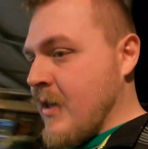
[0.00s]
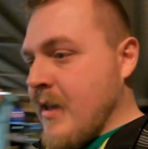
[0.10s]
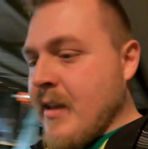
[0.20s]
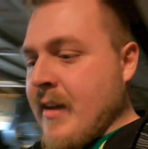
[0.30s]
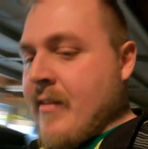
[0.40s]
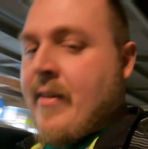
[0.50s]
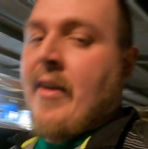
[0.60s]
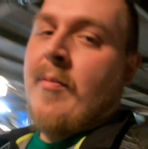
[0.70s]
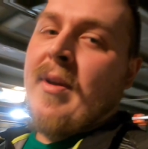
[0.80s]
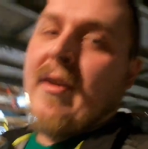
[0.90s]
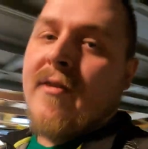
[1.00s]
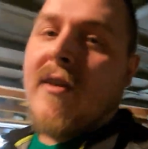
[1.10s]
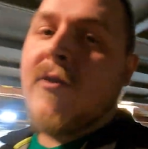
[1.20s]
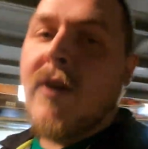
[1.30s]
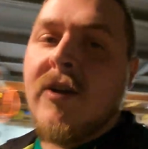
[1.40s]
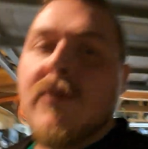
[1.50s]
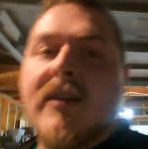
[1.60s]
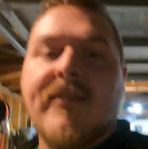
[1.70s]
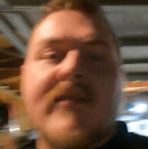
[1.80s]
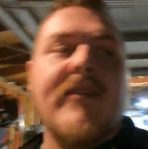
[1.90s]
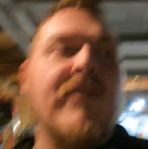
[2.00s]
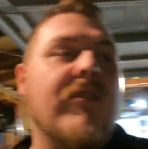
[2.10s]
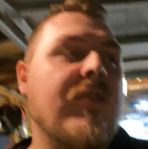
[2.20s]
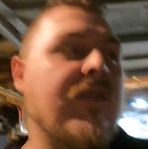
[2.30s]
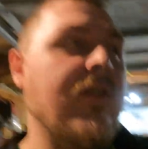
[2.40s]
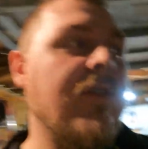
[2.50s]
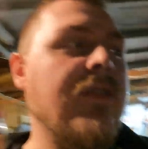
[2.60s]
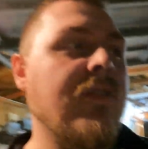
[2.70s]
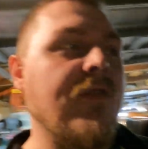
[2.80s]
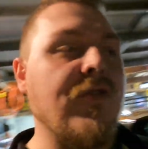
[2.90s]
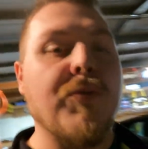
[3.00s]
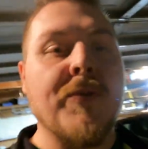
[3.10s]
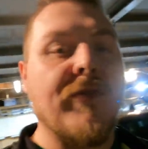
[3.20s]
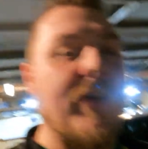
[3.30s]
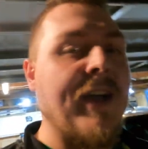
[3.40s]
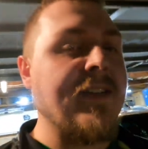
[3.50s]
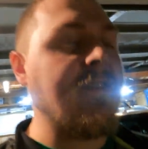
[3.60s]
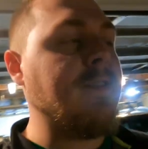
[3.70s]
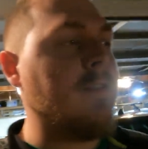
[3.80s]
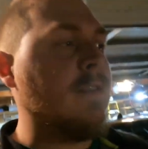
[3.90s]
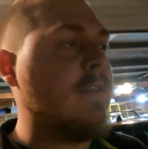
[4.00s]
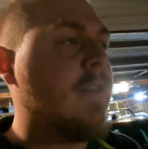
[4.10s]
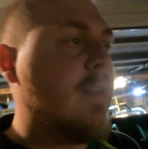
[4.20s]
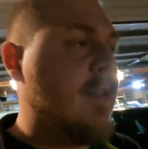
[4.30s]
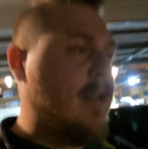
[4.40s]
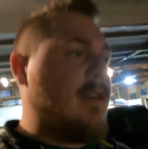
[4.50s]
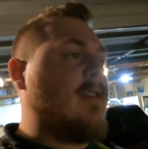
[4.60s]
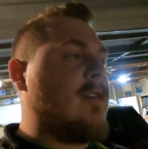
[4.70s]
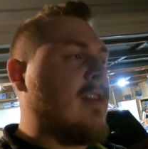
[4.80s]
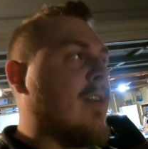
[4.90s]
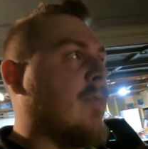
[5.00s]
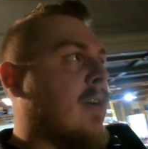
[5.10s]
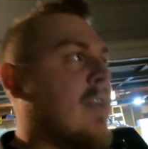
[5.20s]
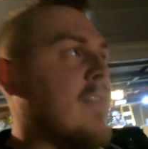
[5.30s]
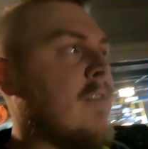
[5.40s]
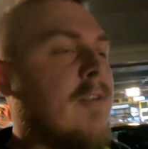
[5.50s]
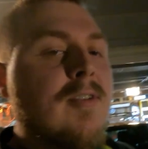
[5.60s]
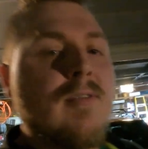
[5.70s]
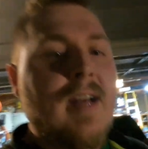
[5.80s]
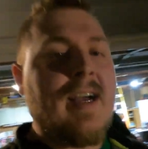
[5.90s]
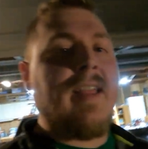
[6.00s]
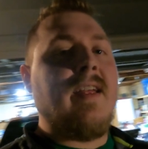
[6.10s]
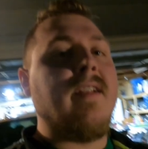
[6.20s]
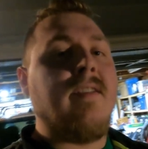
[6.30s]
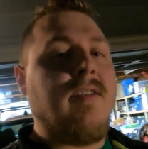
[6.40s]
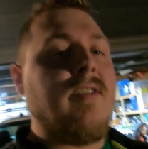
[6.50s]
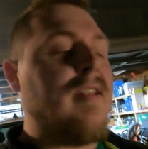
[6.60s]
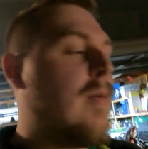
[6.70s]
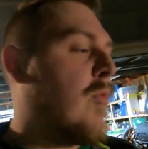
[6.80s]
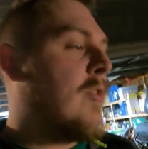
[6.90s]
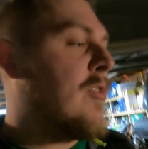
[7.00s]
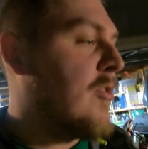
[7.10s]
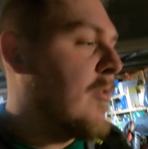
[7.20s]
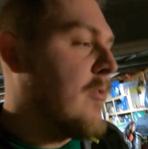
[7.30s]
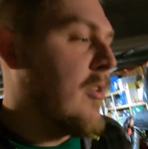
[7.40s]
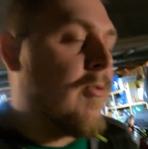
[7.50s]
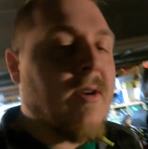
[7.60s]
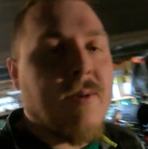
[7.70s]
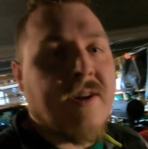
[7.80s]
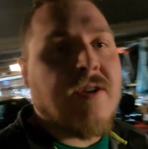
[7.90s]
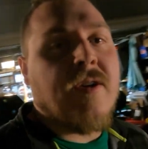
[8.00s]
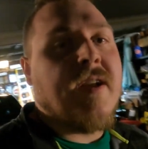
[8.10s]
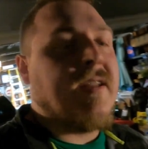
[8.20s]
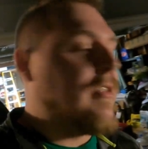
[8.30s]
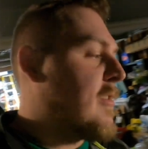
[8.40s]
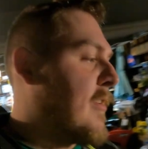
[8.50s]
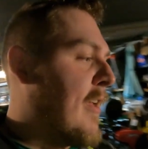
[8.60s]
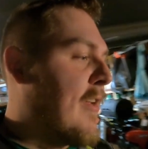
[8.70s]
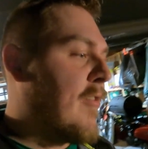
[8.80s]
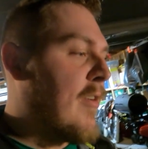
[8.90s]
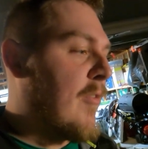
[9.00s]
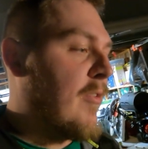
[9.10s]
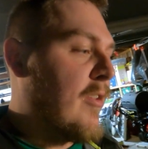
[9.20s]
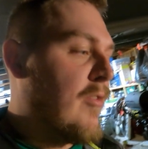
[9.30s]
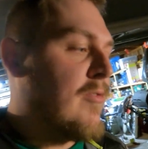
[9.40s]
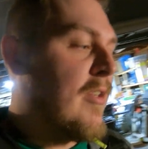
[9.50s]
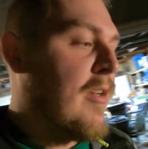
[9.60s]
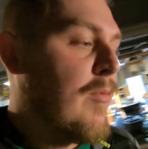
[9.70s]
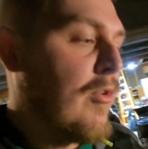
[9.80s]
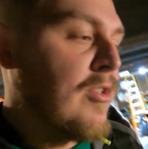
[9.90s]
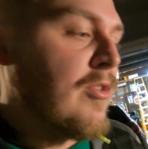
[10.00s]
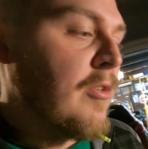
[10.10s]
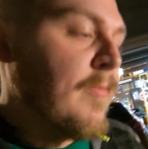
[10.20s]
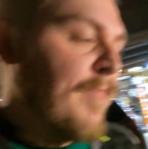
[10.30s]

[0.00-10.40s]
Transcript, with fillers: And eh, that could take a minute. So that's why you want to sear super fast. So that way, you know, you lock in all that moisture. So that way when you're cooking on the skin, you're not really losing any moisture.